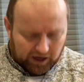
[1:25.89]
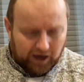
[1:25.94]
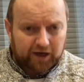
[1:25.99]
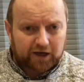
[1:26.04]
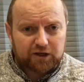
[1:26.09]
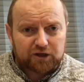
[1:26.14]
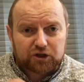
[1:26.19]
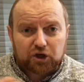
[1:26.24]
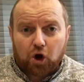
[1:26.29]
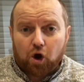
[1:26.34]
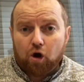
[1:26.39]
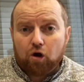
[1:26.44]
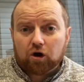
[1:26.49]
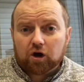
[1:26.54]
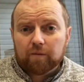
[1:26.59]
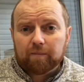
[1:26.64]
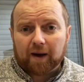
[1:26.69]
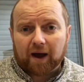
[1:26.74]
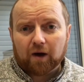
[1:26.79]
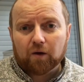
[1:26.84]
I can
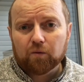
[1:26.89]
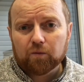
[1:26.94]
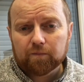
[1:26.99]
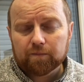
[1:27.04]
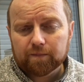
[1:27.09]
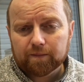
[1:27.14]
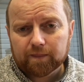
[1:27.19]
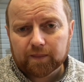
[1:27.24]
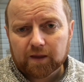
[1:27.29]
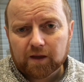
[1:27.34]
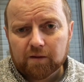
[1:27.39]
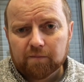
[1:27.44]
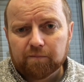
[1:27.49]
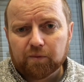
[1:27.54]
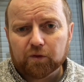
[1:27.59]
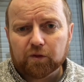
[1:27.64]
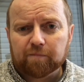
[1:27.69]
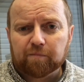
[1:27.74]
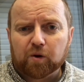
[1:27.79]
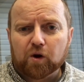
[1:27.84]
talk about,
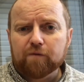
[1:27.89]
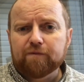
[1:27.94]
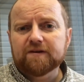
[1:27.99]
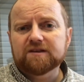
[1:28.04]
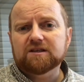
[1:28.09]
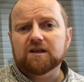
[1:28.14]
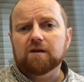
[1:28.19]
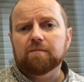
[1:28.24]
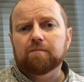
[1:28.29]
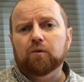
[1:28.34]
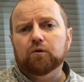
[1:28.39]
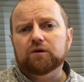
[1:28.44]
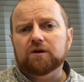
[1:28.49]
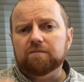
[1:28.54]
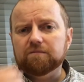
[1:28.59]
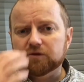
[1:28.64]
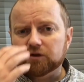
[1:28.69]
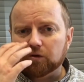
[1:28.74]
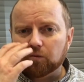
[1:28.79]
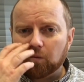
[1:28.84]
but the proof is in the
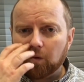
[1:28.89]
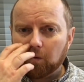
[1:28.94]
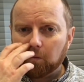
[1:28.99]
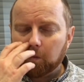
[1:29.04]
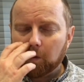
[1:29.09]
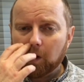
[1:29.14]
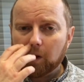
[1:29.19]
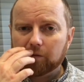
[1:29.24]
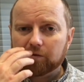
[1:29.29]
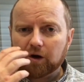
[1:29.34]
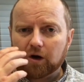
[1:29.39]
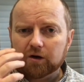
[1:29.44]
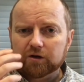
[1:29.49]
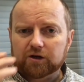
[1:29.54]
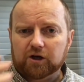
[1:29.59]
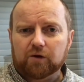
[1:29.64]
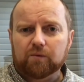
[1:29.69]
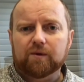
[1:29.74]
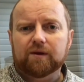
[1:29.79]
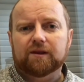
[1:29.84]
pudding. So what I've
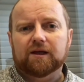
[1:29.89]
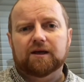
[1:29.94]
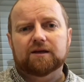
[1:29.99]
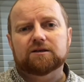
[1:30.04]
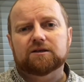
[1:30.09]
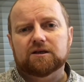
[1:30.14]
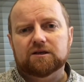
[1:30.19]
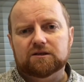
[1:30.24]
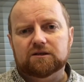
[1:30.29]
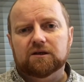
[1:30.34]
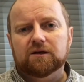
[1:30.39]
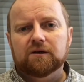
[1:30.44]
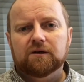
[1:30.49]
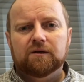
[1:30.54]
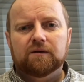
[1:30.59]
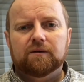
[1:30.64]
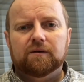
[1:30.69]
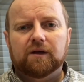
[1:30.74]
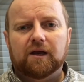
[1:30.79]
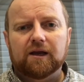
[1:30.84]
got to do with this is,
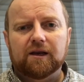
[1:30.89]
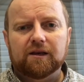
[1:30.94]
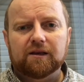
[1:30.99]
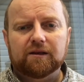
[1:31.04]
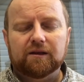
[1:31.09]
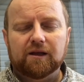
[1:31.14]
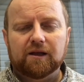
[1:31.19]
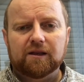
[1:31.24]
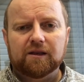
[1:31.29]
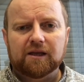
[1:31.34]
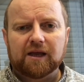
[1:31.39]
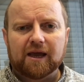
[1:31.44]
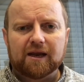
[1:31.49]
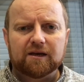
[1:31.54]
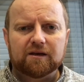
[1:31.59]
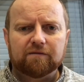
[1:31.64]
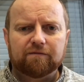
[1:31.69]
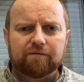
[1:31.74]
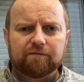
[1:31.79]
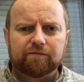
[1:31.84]
in the
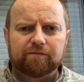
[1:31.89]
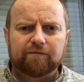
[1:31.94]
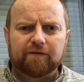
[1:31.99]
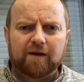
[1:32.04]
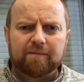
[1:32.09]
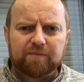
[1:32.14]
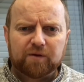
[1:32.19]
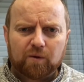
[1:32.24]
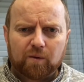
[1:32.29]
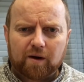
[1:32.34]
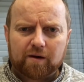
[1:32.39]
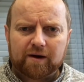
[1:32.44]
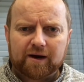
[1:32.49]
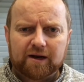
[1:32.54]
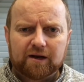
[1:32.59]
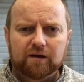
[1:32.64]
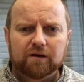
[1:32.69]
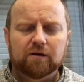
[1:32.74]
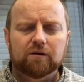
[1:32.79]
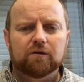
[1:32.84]
end of
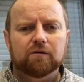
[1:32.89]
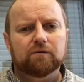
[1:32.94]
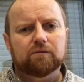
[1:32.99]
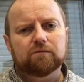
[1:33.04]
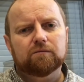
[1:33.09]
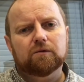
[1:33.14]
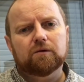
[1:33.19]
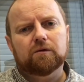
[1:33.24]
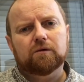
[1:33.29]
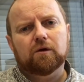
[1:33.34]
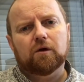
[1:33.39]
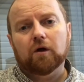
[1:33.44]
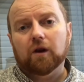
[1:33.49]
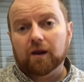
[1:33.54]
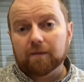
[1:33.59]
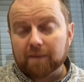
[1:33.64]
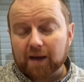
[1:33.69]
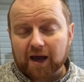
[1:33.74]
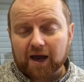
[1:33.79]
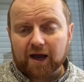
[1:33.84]
February,
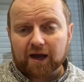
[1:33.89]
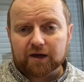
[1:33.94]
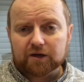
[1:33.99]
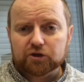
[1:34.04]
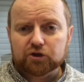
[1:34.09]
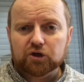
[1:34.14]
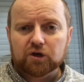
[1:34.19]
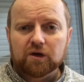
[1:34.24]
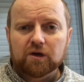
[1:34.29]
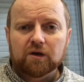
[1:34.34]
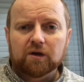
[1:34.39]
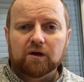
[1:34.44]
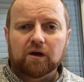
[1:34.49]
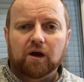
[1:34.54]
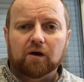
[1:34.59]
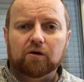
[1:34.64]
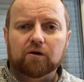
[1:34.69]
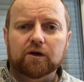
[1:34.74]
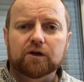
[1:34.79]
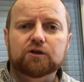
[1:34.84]
early March,
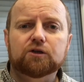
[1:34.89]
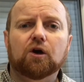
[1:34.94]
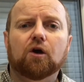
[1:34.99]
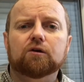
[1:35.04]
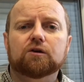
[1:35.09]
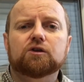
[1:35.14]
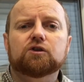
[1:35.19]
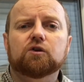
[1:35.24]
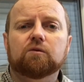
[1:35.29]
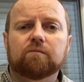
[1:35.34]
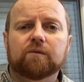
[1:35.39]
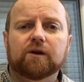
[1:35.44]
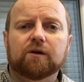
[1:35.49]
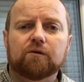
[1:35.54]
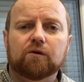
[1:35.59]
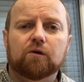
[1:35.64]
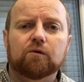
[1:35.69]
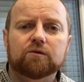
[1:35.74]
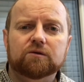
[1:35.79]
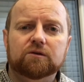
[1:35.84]
I'm going to talk to somebody
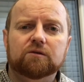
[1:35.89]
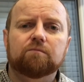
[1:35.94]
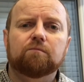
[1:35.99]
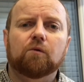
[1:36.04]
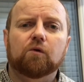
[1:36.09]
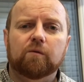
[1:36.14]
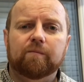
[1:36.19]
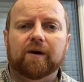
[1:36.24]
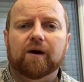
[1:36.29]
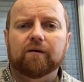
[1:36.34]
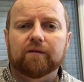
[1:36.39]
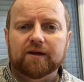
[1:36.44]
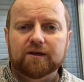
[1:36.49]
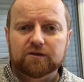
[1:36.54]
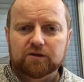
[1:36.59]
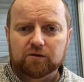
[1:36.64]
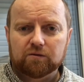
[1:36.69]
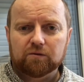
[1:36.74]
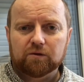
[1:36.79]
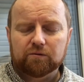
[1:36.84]
who knows more about
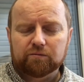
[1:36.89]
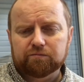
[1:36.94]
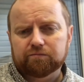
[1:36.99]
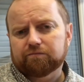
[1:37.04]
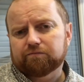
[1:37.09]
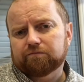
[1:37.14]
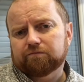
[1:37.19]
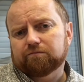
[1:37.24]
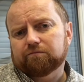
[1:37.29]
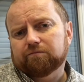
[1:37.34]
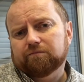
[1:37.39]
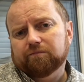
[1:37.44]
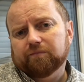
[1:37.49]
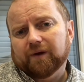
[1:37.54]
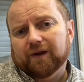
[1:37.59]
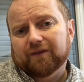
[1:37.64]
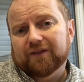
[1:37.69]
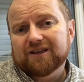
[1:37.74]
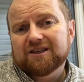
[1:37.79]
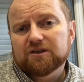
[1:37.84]
these, who
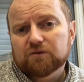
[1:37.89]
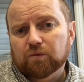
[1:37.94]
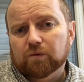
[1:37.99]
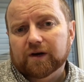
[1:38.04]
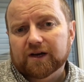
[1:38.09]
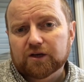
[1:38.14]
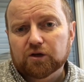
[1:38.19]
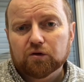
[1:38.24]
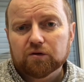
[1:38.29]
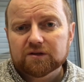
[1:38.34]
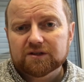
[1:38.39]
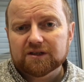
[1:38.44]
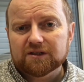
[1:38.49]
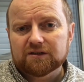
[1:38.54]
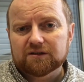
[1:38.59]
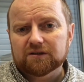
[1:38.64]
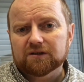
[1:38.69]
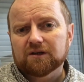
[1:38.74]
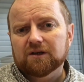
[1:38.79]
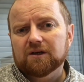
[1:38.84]
well, this is what he
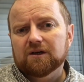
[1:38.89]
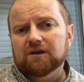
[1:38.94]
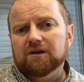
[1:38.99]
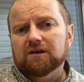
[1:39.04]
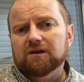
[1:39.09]
does.